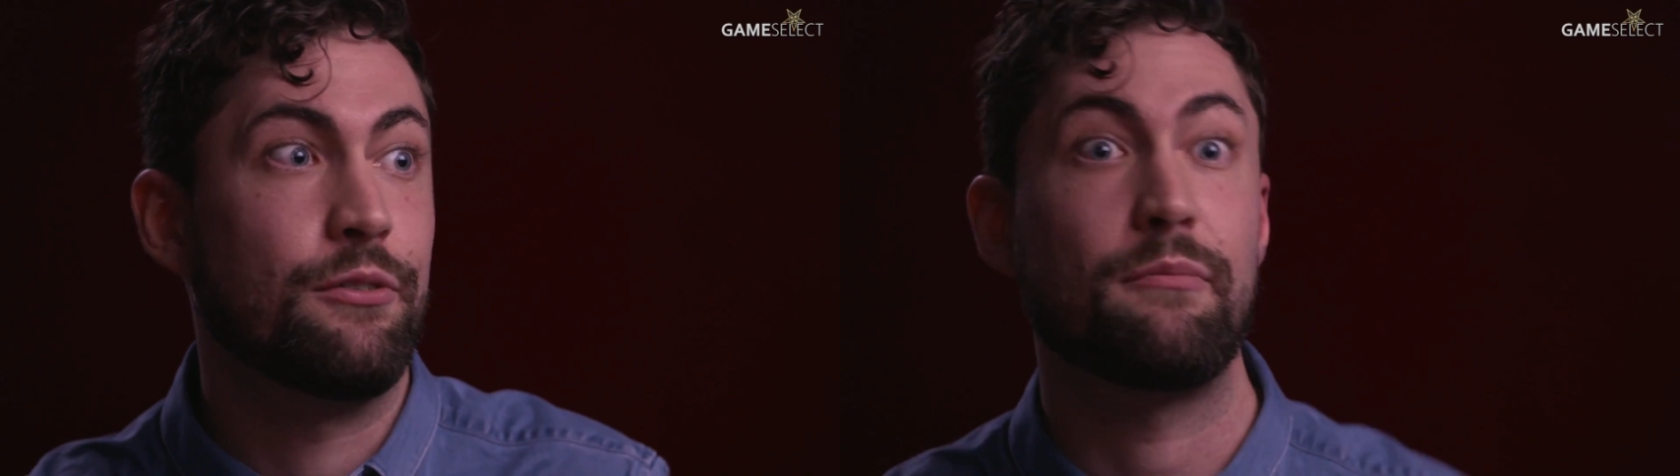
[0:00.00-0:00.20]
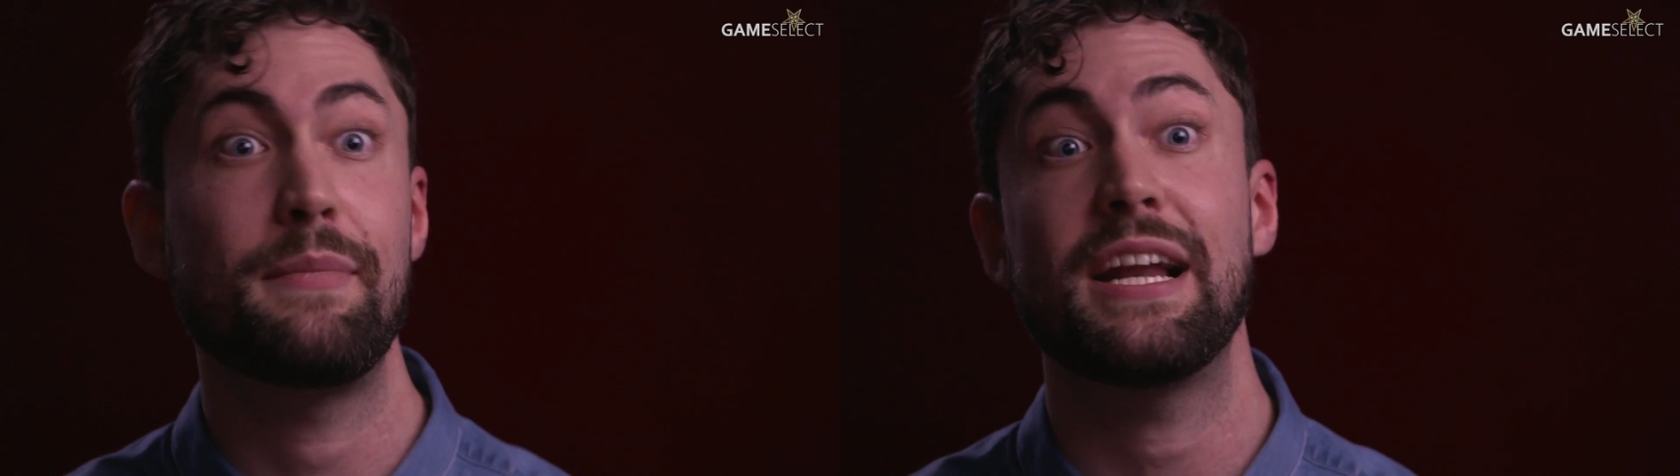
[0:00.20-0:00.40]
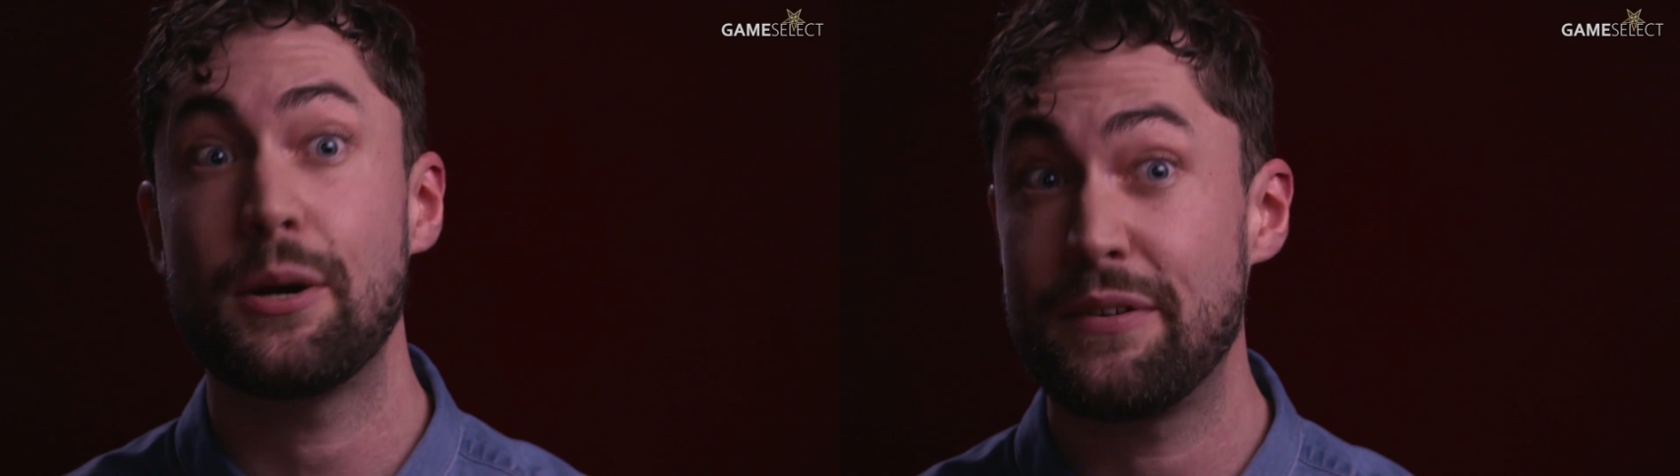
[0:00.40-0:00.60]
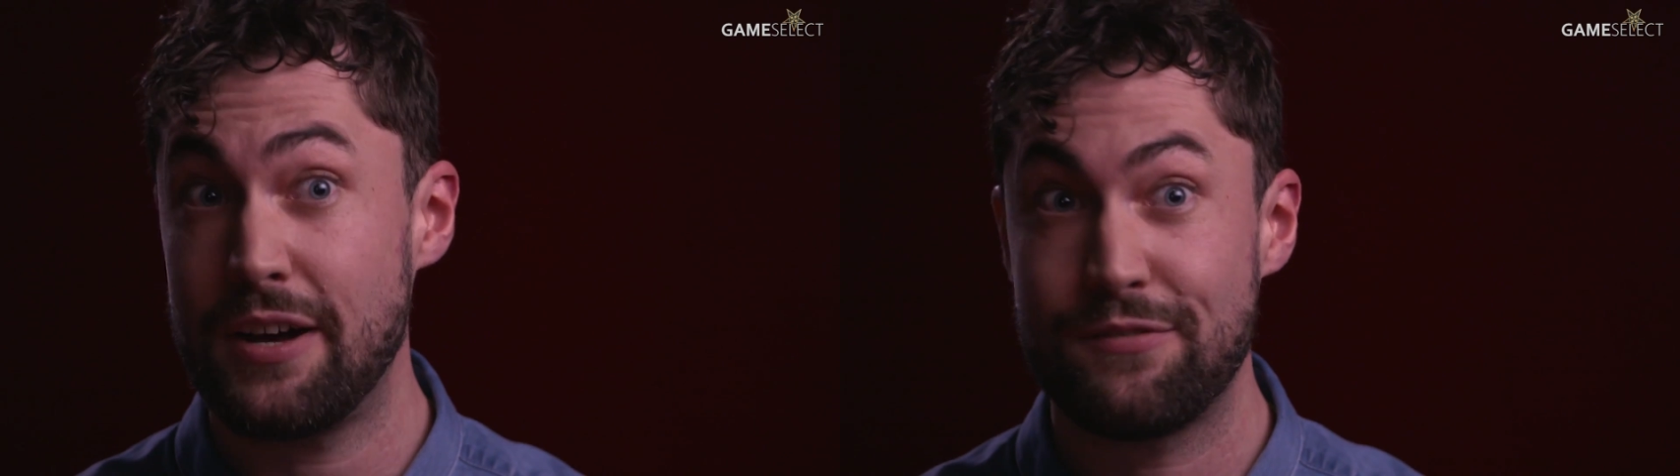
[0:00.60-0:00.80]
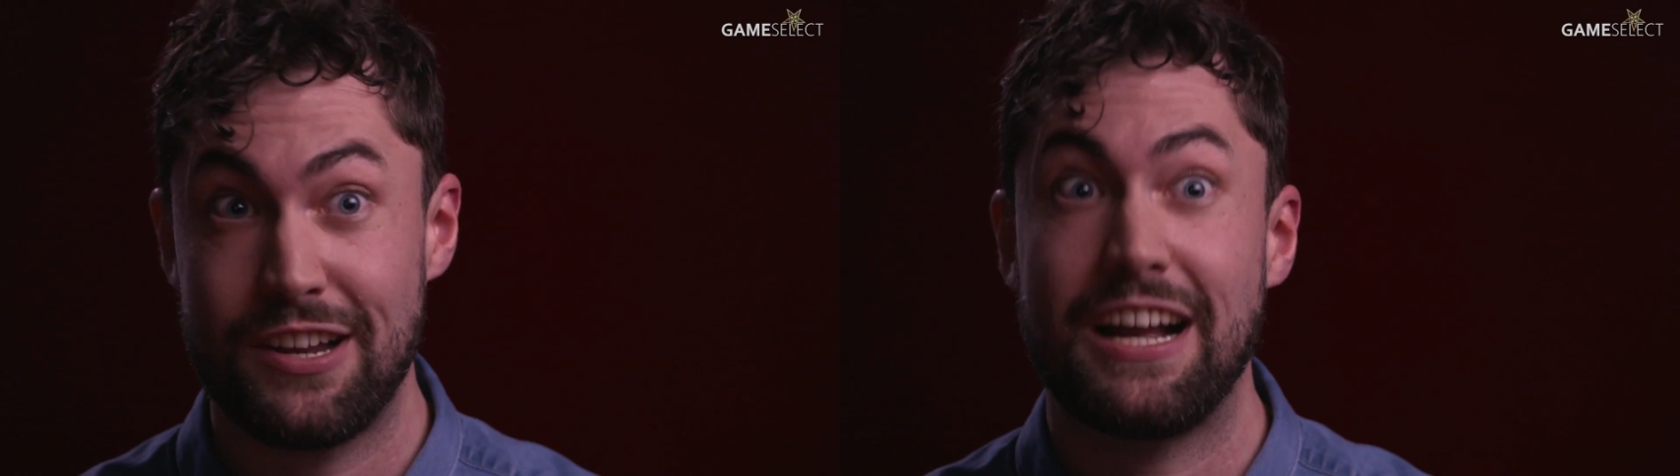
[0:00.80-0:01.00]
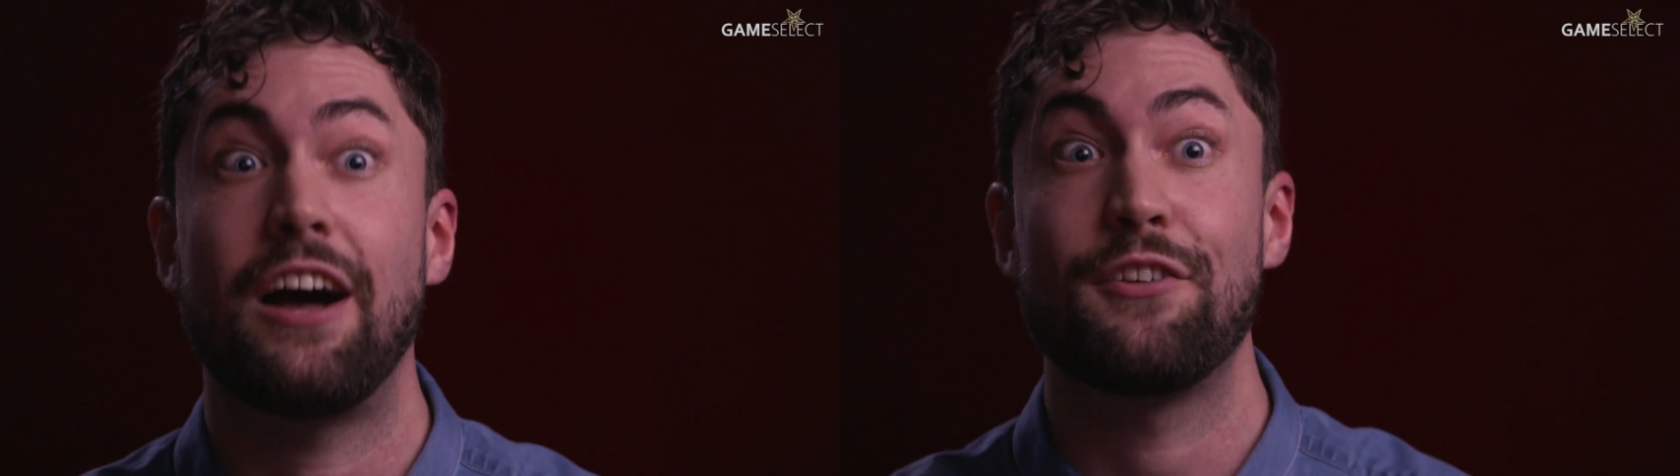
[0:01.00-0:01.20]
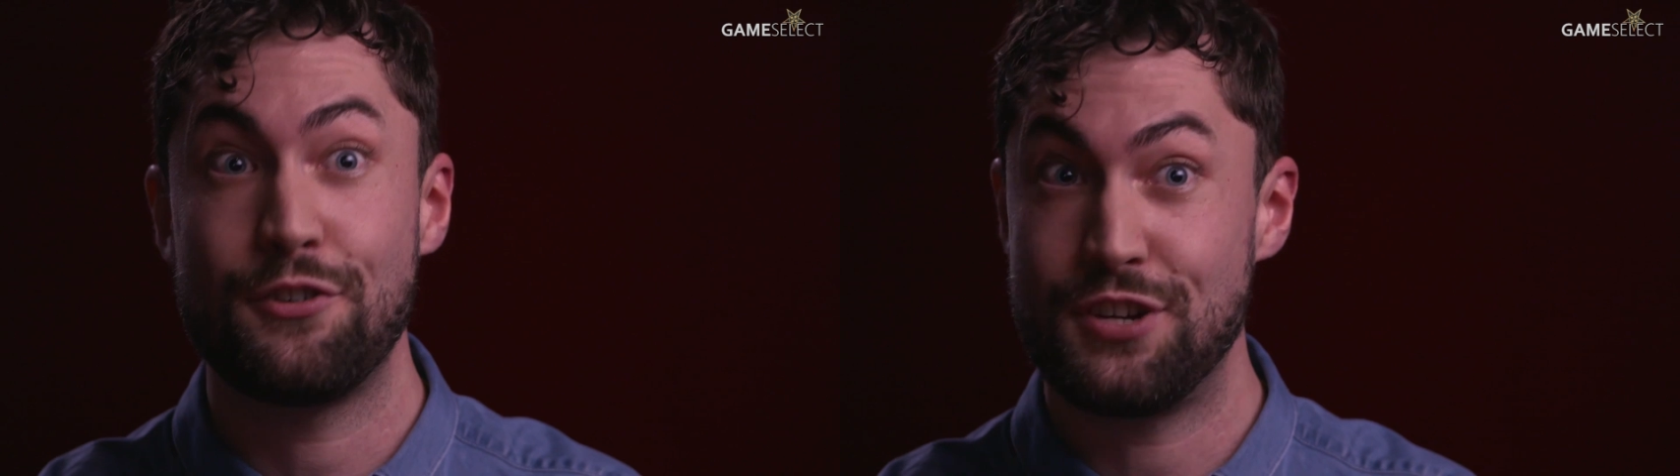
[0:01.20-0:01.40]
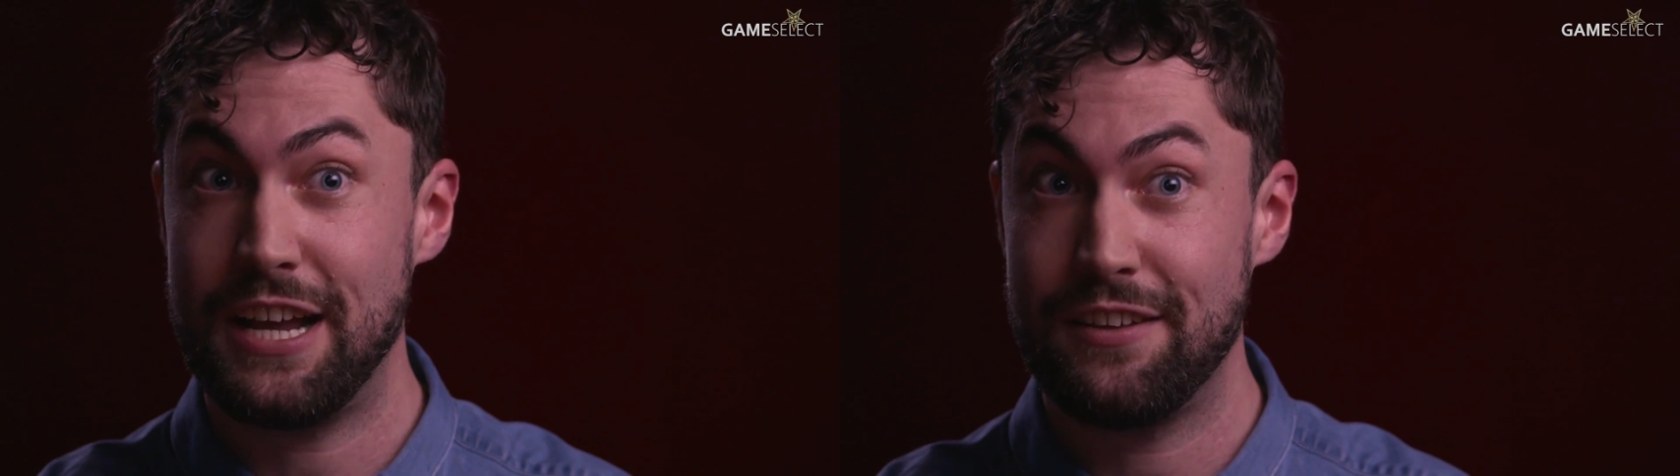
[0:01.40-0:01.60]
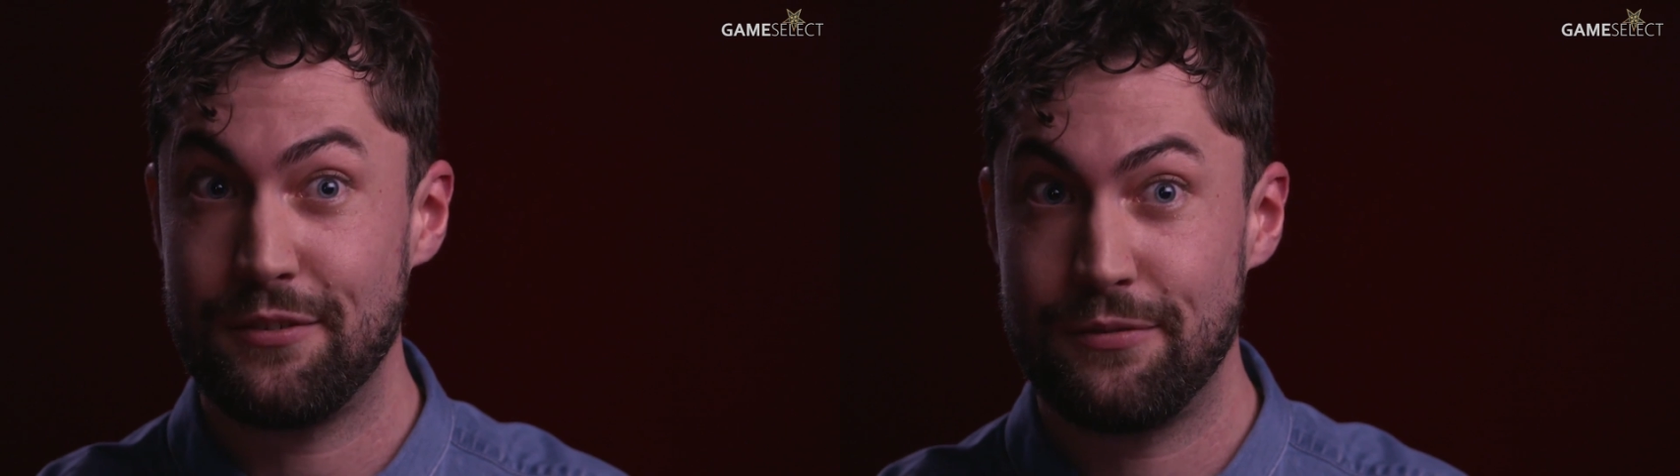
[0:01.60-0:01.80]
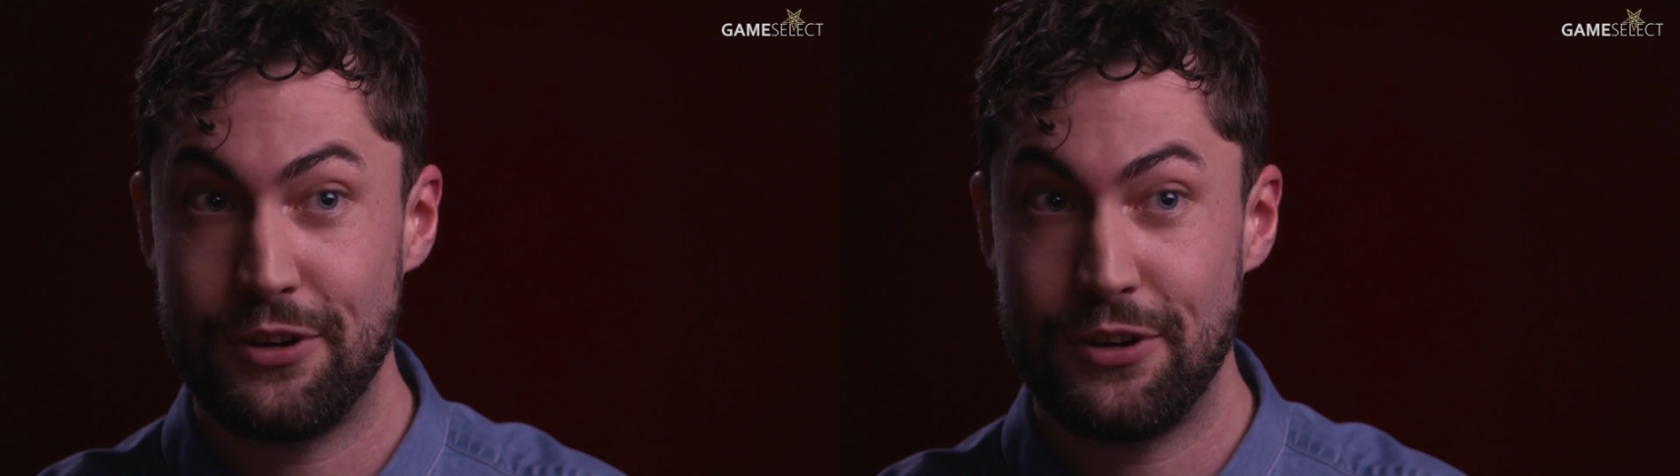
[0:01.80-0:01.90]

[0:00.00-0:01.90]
familiar with after like 100 years of